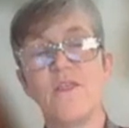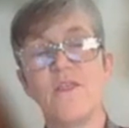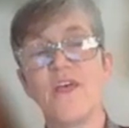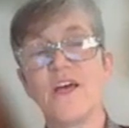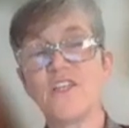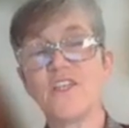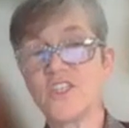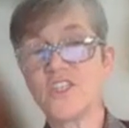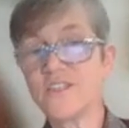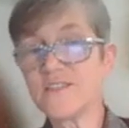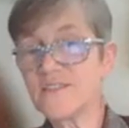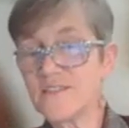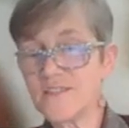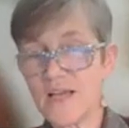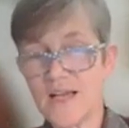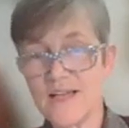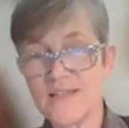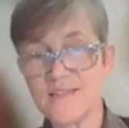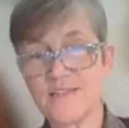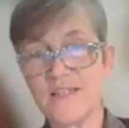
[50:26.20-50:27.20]
that just
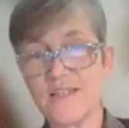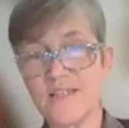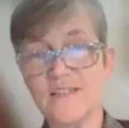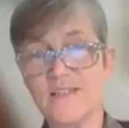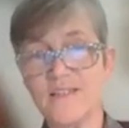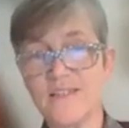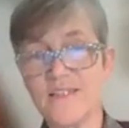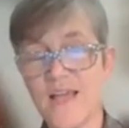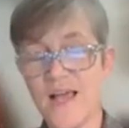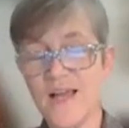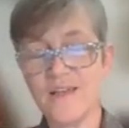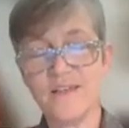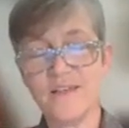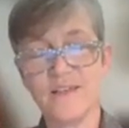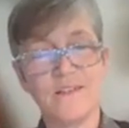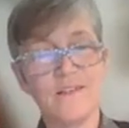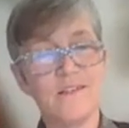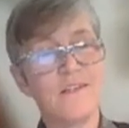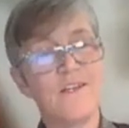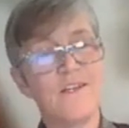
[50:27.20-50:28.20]
as in
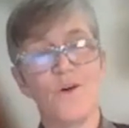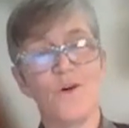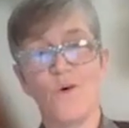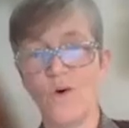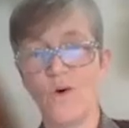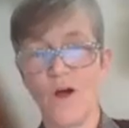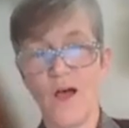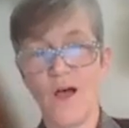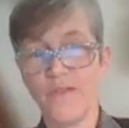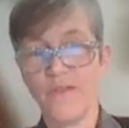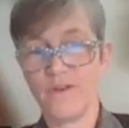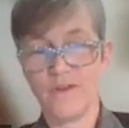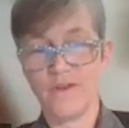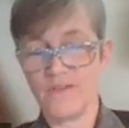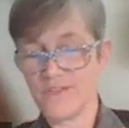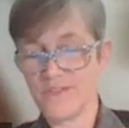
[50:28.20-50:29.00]
Italian or other,